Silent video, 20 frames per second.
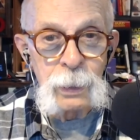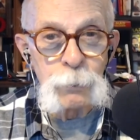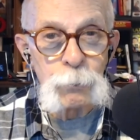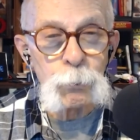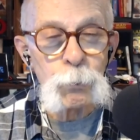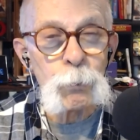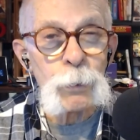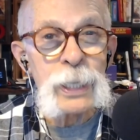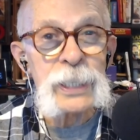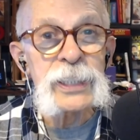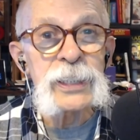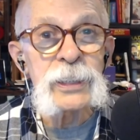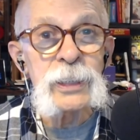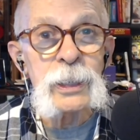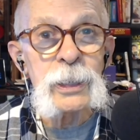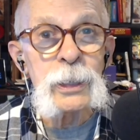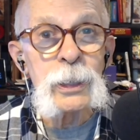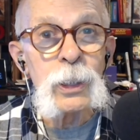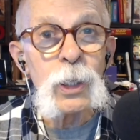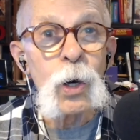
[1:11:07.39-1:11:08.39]

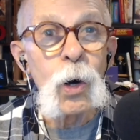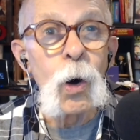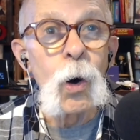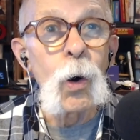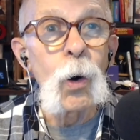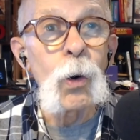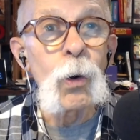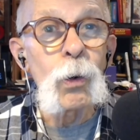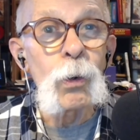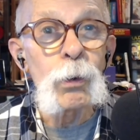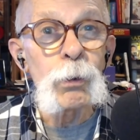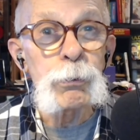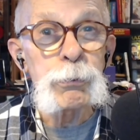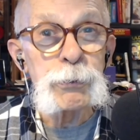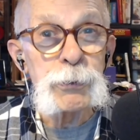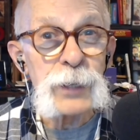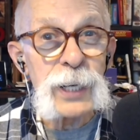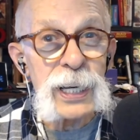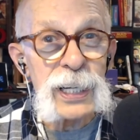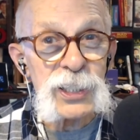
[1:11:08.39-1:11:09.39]
regular old
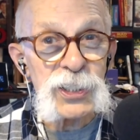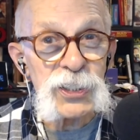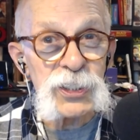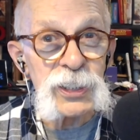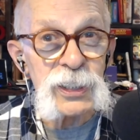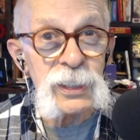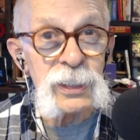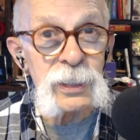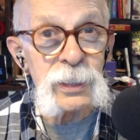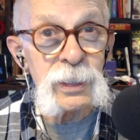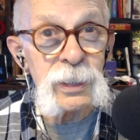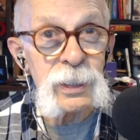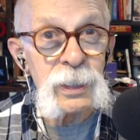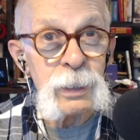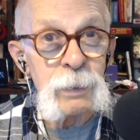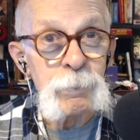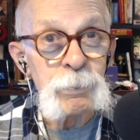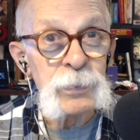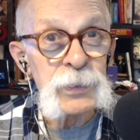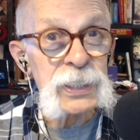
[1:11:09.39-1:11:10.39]
fashioned
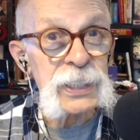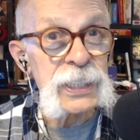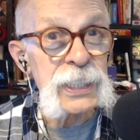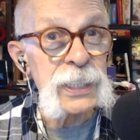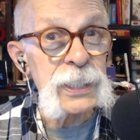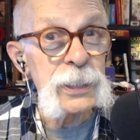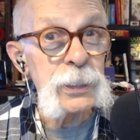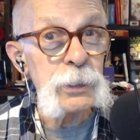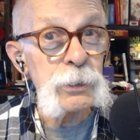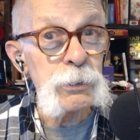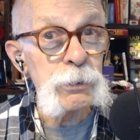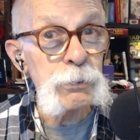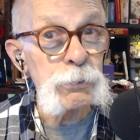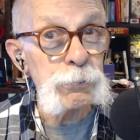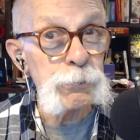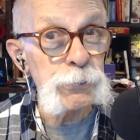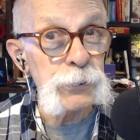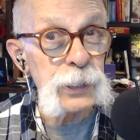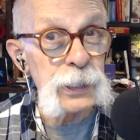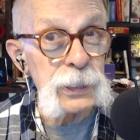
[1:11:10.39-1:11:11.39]
Giz
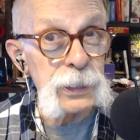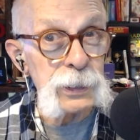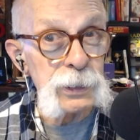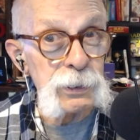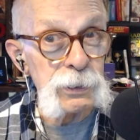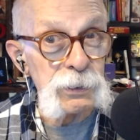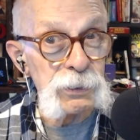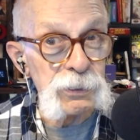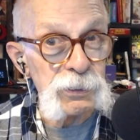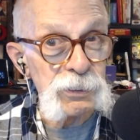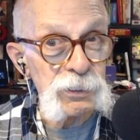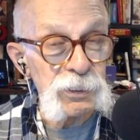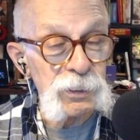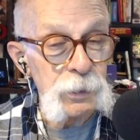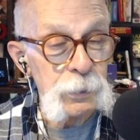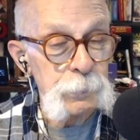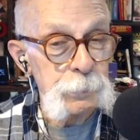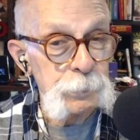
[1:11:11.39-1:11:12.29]
Fiz.